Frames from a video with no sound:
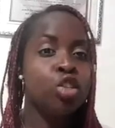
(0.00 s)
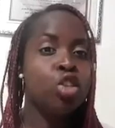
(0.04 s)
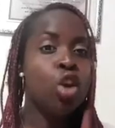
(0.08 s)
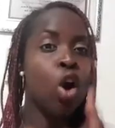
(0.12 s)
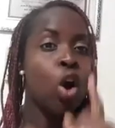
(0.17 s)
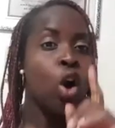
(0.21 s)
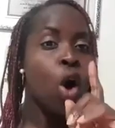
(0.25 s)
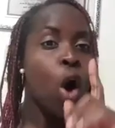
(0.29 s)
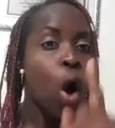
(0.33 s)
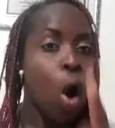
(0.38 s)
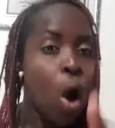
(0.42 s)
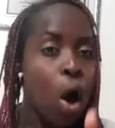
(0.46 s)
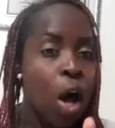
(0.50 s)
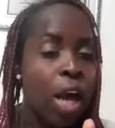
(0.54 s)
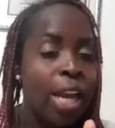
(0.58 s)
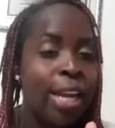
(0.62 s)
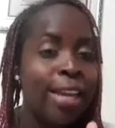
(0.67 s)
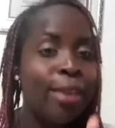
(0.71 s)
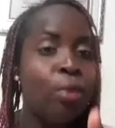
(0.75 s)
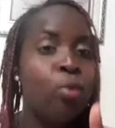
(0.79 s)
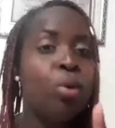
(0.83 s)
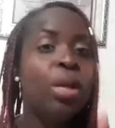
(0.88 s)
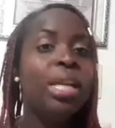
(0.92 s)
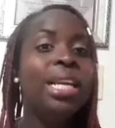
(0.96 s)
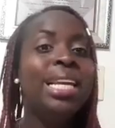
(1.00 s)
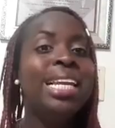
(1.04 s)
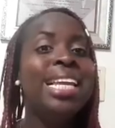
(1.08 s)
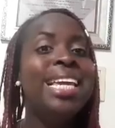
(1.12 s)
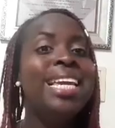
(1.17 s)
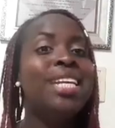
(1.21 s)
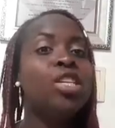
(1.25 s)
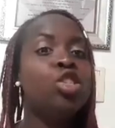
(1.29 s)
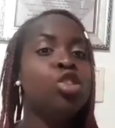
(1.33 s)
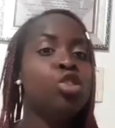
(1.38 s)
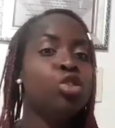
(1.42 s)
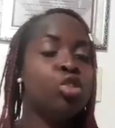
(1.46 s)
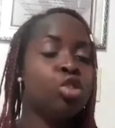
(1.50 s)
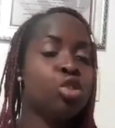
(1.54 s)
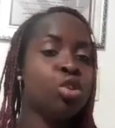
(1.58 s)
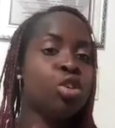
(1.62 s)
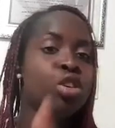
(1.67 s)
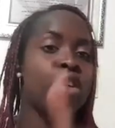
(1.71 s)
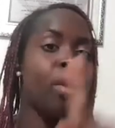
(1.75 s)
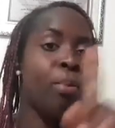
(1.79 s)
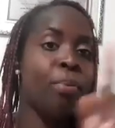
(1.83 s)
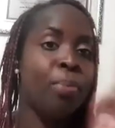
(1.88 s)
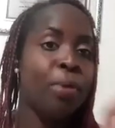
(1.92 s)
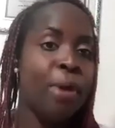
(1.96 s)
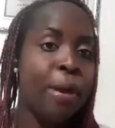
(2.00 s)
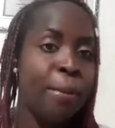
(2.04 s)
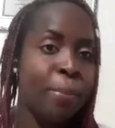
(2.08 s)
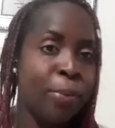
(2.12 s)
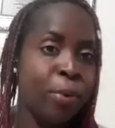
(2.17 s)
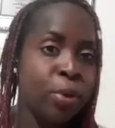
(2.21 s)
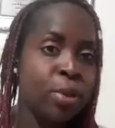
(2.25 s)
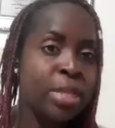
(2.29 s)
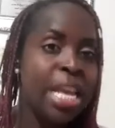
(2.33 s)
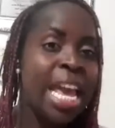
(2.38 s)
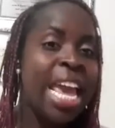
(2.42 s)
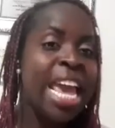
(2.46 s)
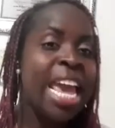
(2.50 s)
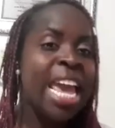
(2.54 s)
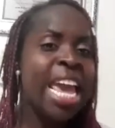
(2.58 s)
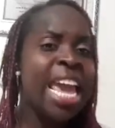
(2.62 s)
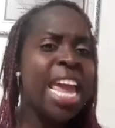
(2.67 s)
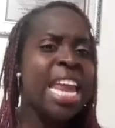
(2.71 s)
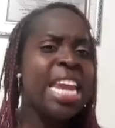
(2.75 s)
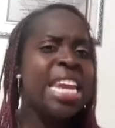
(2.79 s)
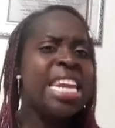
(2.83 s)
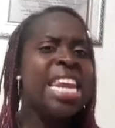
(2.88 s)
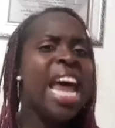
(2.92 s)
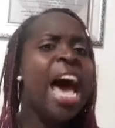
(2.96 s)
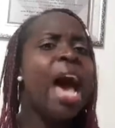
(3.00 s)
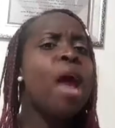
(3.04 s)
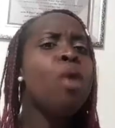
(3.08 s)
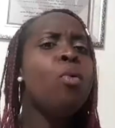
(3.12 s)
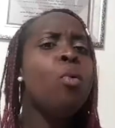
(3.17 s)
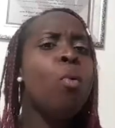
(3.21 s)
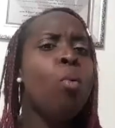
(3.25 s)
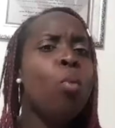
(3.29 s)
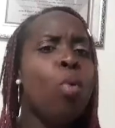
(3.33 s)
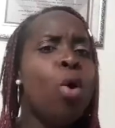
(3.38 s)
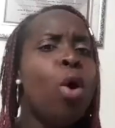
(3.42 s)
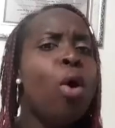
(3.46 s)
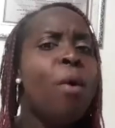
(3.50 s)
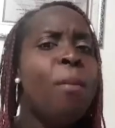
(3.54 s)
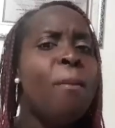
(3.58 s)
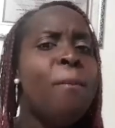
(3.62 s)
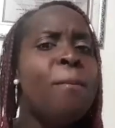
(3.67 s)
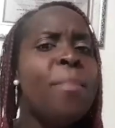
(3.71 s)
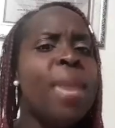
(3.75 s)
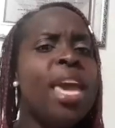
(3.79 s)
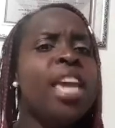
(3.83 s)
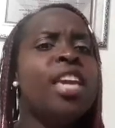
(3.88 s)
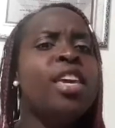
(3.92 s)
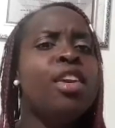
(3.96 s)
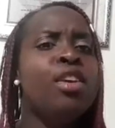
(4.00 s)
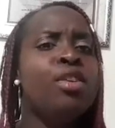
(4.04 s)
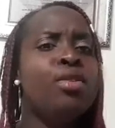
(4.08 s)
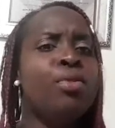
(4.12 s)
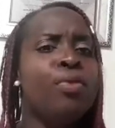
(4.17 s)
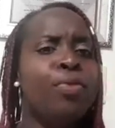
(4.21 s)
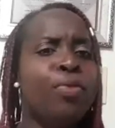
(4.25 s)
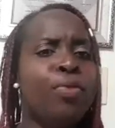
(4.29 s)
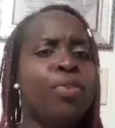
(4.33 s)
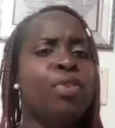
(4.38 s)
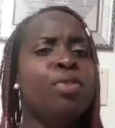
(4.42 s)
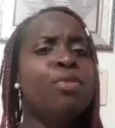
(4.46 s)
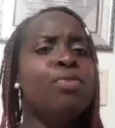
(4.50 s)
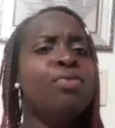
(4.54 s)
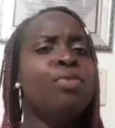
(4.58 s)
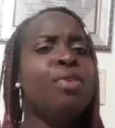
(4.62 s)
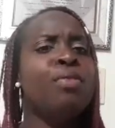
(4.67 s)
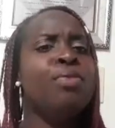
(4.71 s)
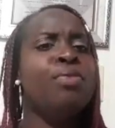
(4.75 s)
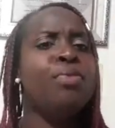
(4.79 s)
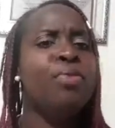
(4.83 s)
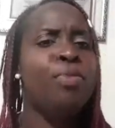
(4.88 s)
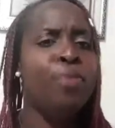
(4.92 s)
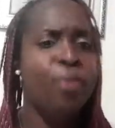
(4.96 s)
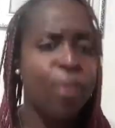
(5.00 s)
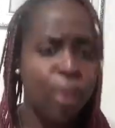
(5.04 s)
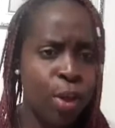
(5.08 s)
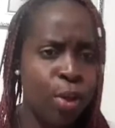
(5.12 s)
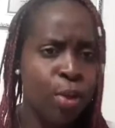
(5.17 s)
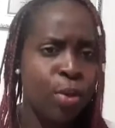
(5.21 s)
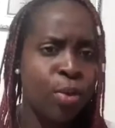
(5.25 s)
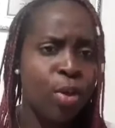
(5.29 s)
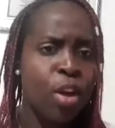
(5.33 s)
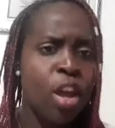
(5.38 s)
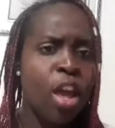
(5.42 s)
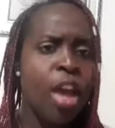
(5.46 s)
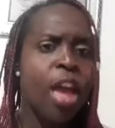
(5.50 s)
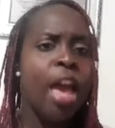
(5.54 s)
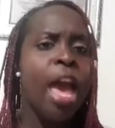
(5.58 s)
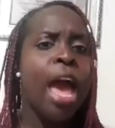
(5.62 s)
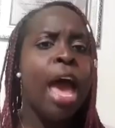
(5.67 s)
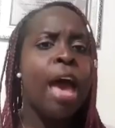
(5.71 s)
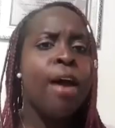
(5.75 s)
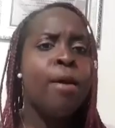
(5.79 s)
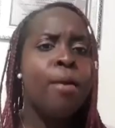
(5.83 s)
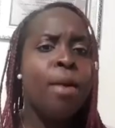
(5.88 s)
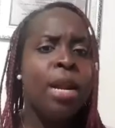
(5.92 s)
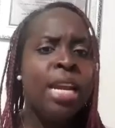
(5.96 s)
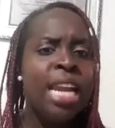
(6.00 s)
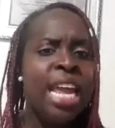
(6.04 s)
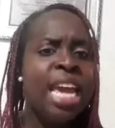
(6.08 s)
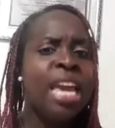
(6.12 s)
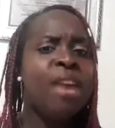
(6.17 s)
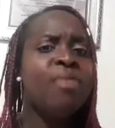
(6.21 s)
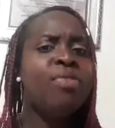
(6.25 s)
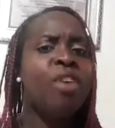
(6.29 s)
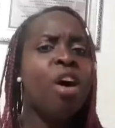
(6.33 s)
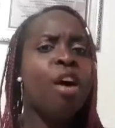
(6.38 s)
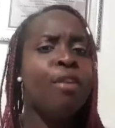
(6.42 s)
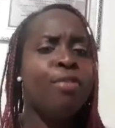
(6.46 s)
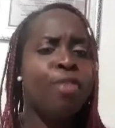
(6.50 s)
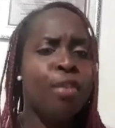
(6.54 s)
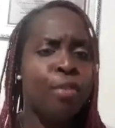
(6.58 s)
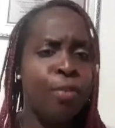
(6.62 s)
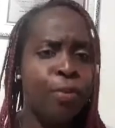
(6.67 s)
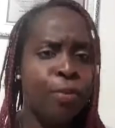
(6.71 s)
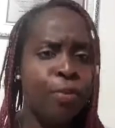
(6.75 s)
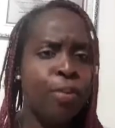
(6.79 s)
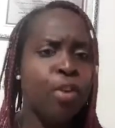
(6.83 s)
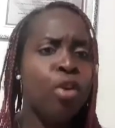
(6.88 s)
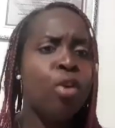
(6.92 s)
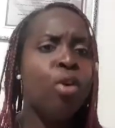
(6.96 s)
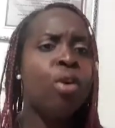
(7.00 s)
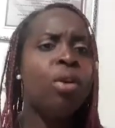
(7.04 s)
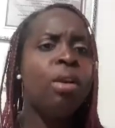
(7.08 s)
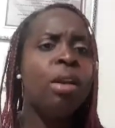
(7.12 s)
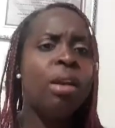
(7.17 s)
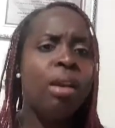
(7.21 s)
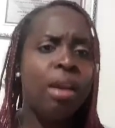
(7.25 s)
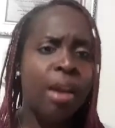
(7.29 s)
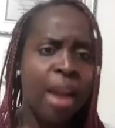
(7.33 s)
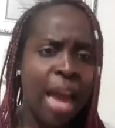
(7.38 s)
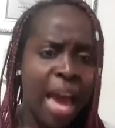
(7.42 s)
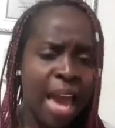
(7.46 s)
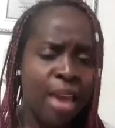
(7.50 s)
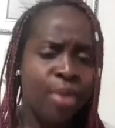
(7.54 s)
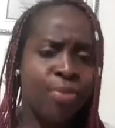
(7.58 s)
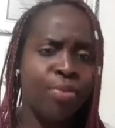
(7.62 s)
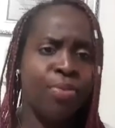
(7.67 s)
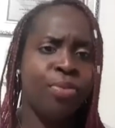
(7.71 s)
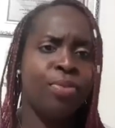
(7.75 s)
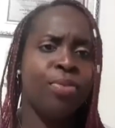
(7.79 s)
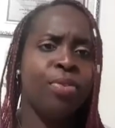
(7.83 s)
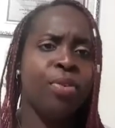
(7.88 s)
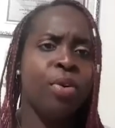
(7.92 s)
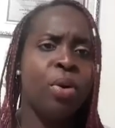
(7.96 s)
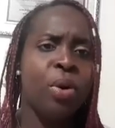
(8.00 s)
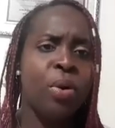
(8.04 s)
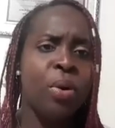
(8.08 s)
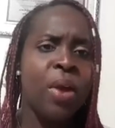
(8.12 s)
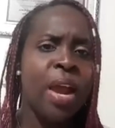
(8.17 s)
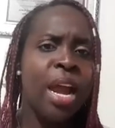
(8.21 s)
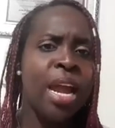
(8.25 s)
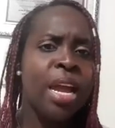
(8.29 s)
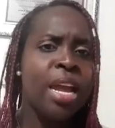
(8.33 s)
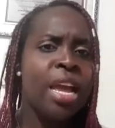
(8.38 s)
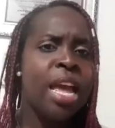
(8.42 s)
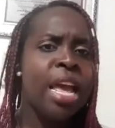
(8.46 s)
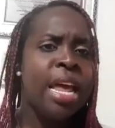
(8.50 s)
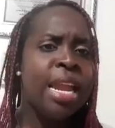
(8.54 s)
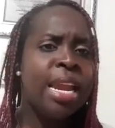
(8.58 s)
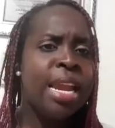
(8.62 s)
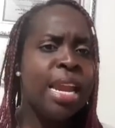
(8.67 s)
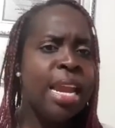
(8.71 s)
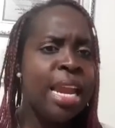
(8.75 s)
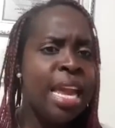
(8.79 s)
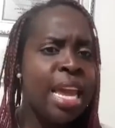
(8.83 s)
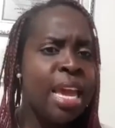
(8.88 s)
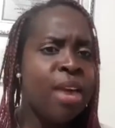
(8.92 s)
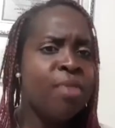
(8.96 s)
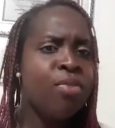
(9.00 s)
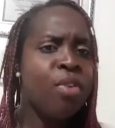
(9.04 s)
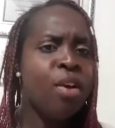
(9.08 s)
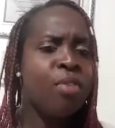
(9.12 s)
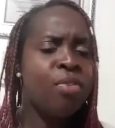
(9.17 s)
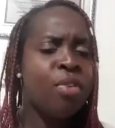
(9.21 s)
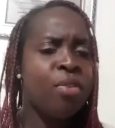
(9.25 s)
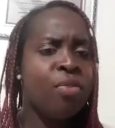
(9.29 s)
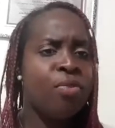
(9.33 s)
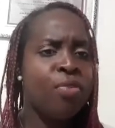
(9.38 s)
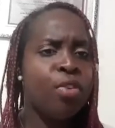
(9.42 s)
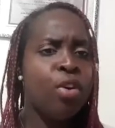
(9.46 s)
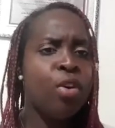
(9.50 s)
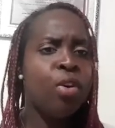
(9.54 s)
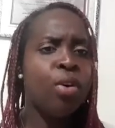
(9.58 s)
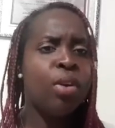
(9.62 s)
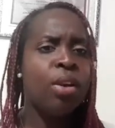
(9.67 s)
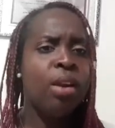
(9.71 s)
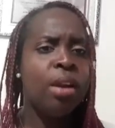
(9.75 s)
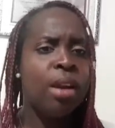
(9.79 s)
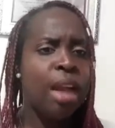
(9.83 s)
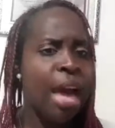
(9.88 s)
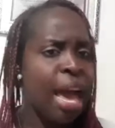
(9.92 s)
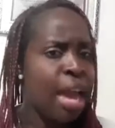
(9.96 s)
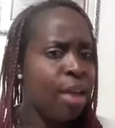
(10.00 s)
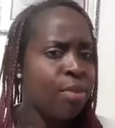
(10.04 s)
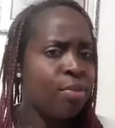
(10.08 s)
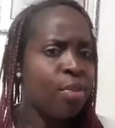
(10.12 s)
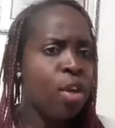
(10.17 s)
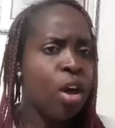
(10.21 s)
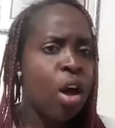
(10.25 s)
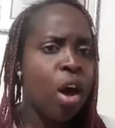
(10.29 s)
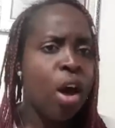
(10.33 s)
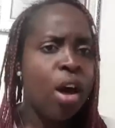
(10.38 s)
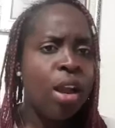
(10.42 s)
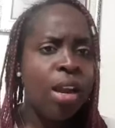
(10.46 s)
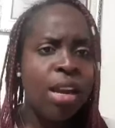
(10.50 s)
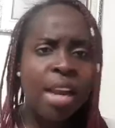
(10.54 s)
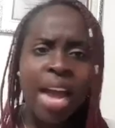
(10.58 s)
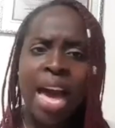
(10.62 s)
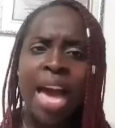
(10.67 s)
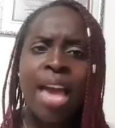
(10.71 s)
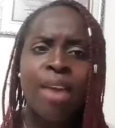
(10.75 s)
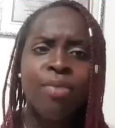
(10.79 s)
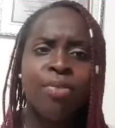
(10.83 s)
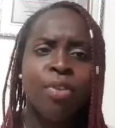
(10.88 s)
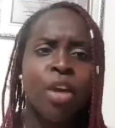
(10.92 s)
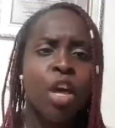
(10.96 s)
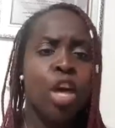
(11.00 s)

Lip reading: your calling will lead you to your purpose, and that will make you feel fulfilled. Live a fulfilled life. All right, live a fulfilled life. A life.